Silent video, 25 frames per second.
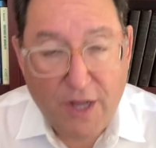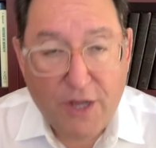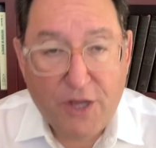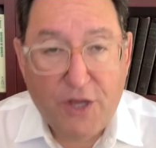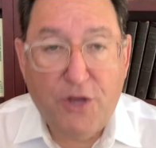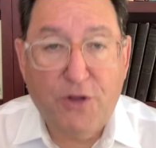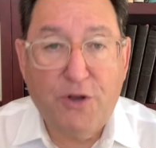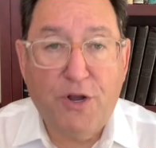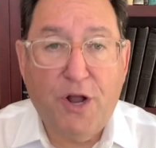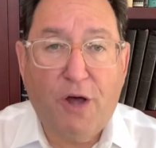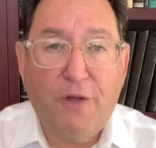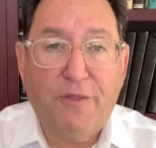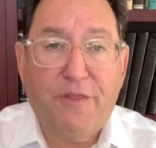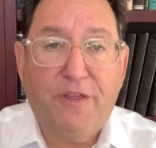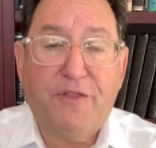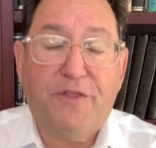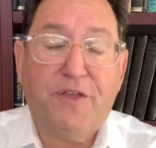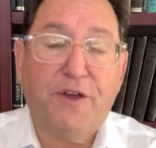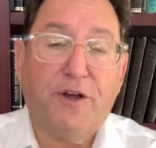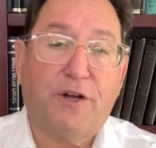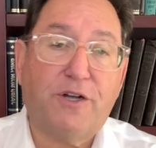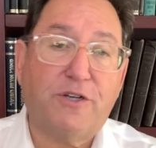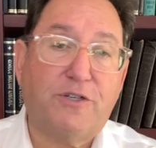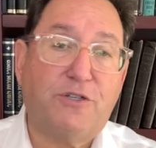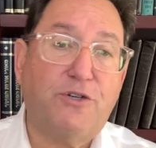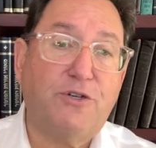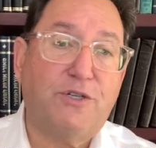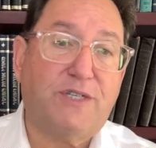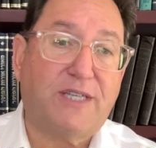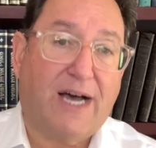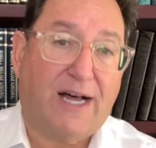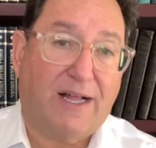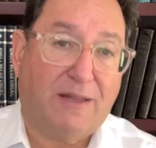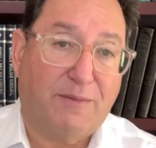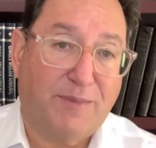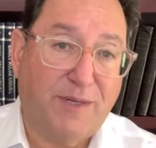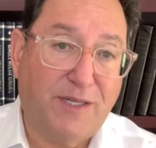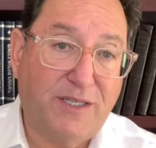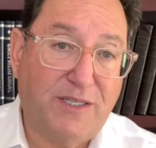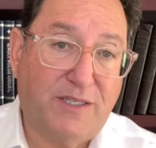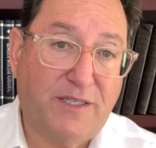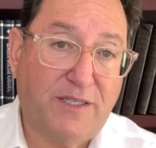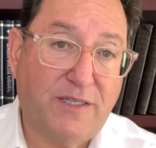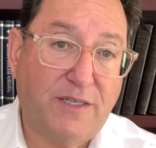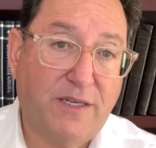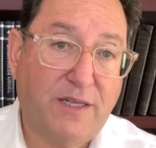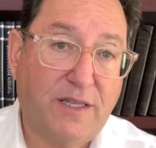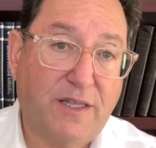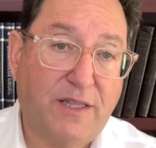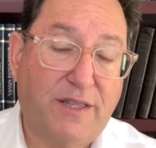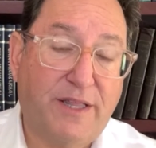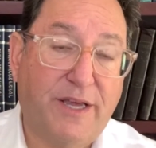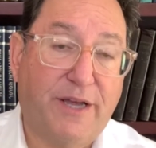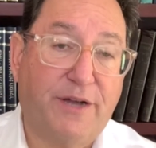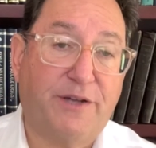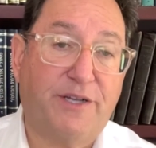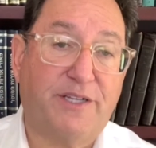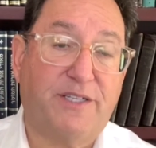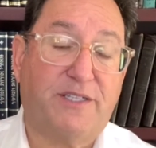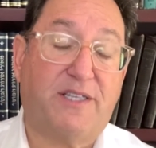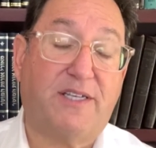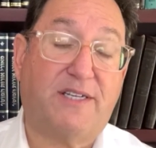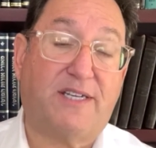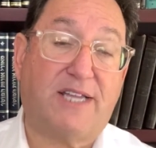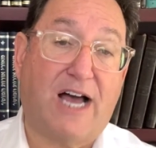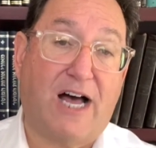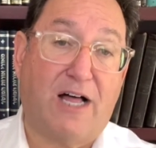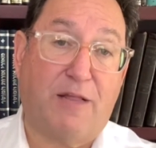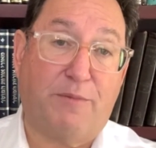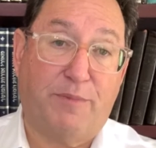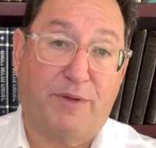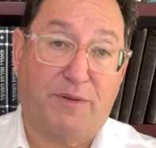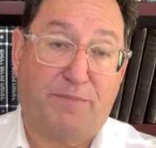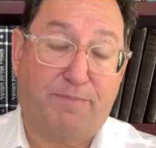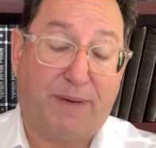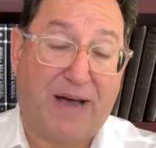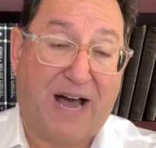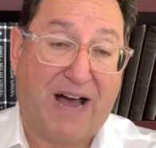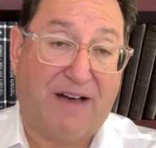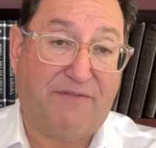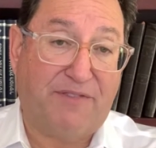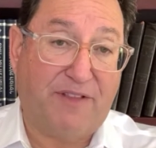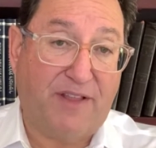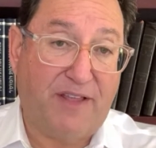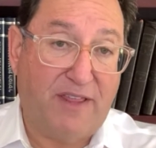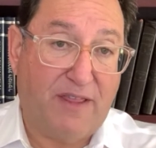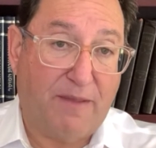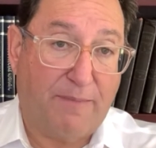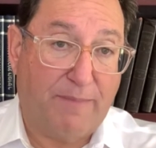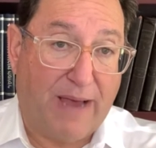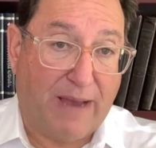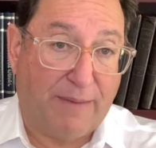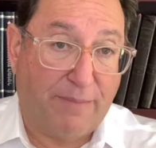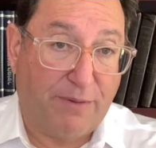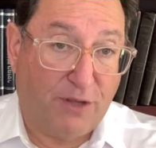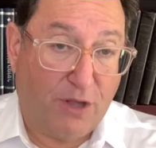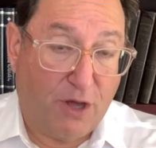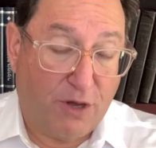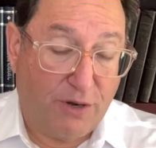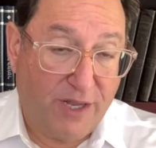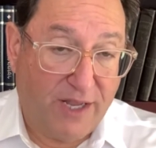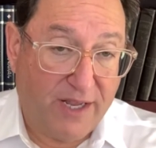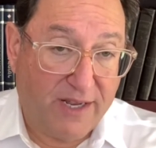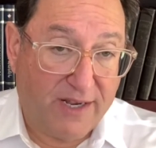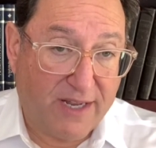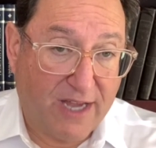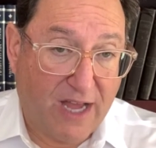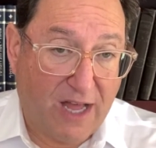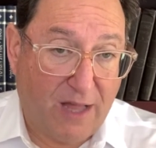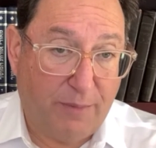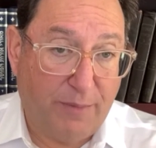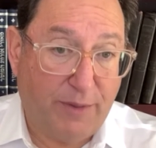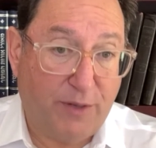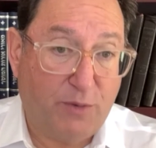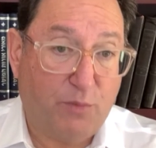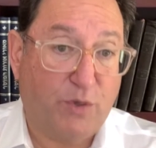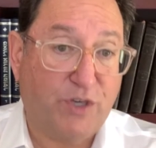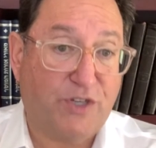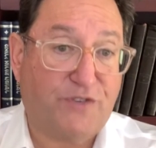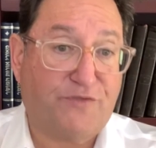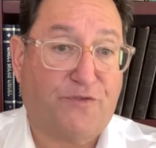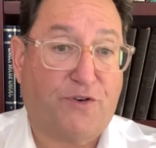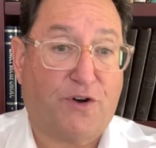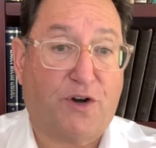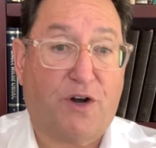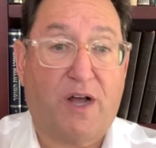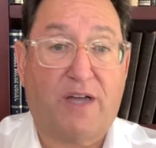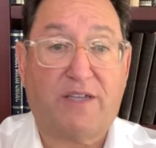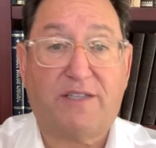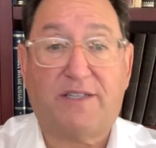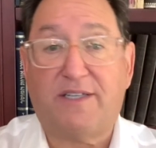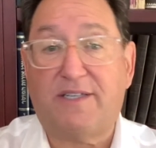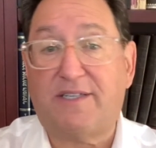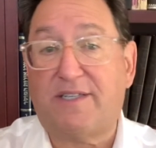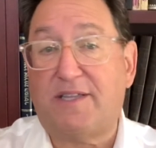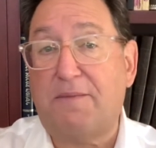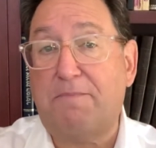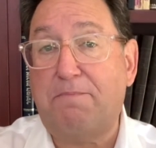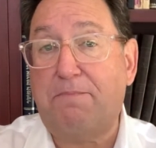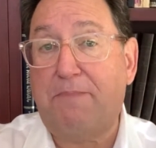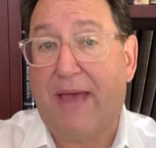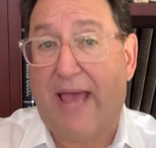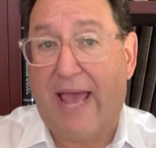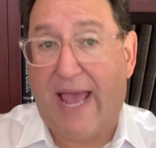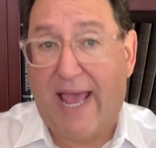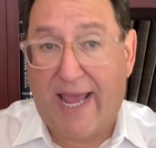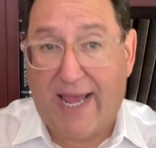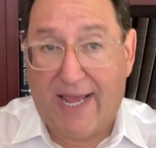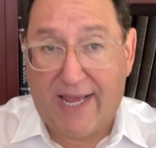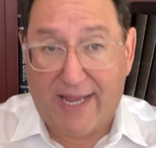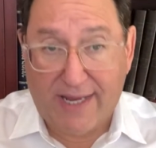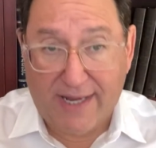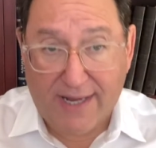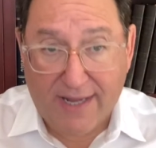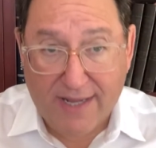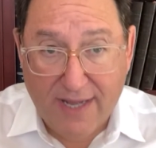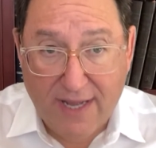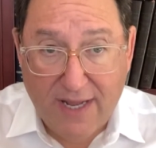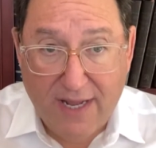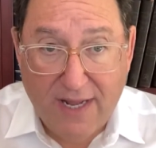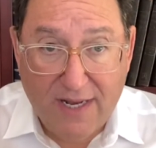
You know that there are two Talmuds there is the Talmud Bavli, the Babylonian Talmud, which for us is the main